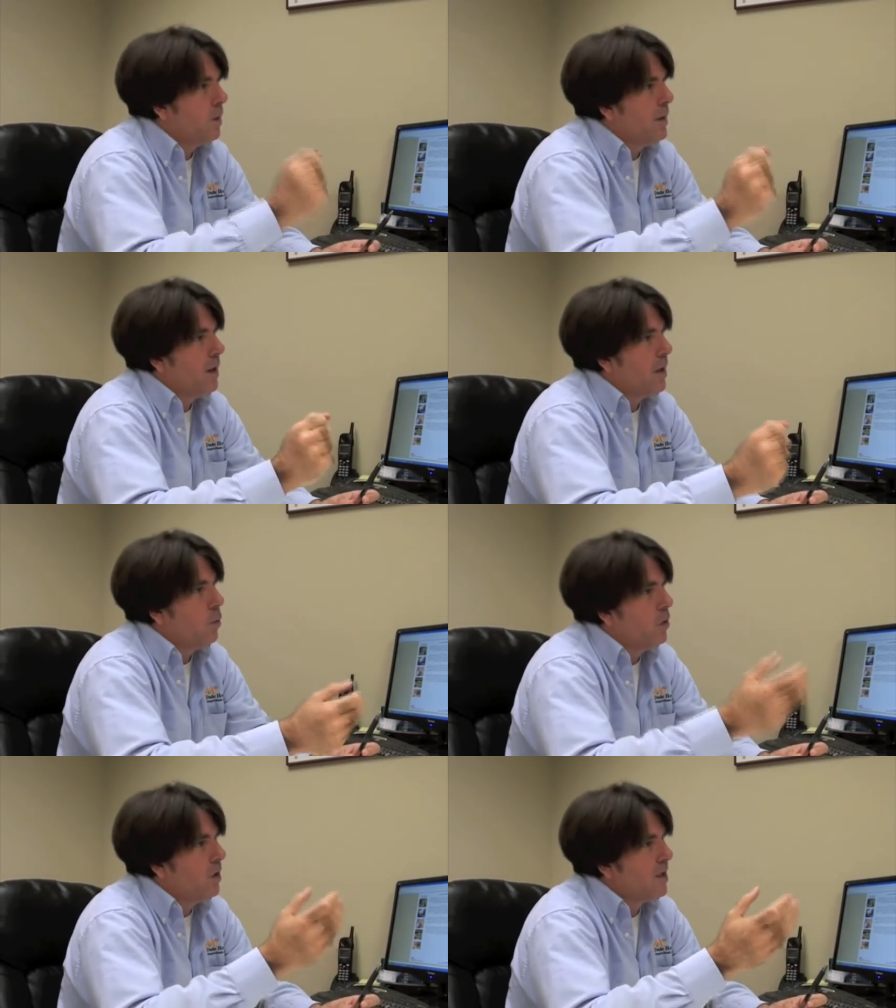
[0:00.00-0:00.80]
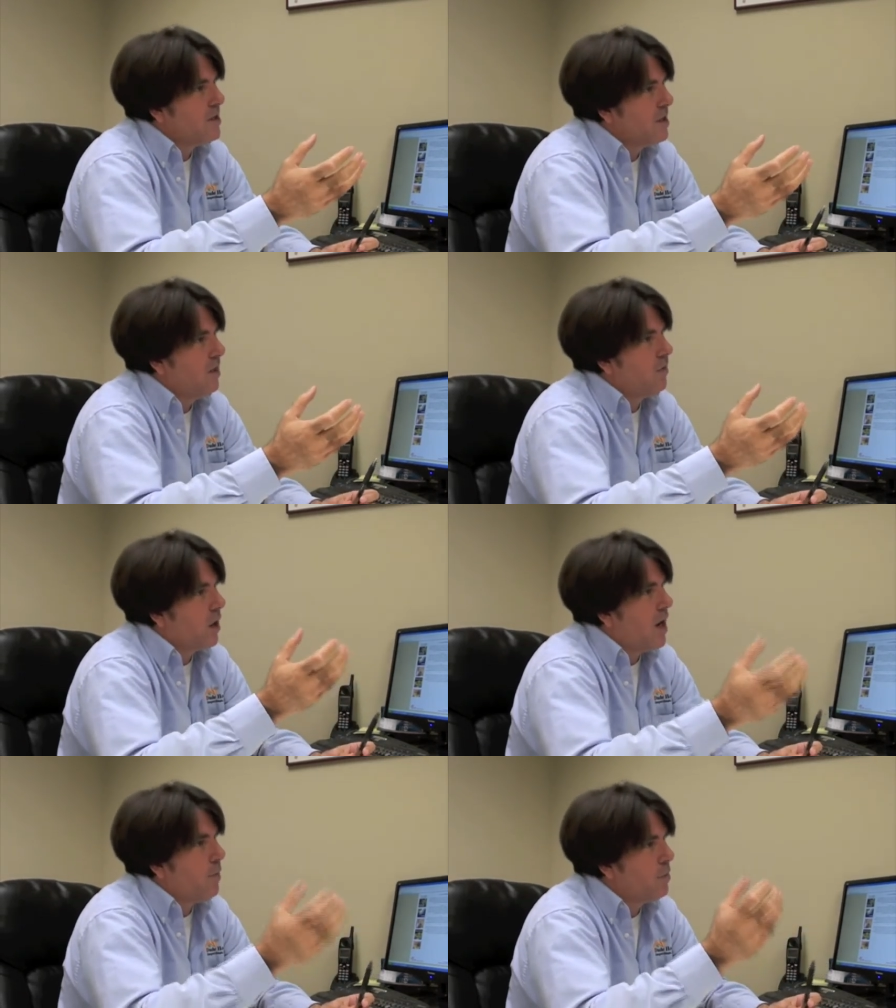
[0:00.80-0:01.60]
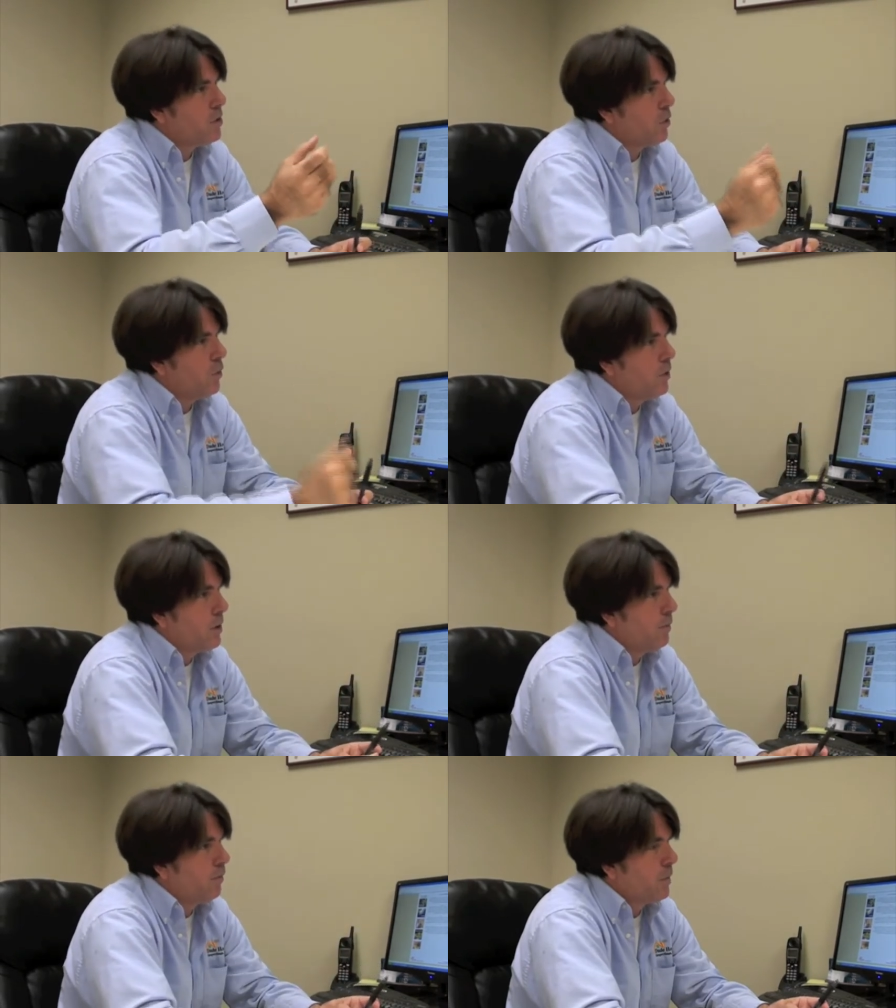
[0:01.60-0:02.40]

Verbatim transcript: them out and we'll look and see if the copper's corroded.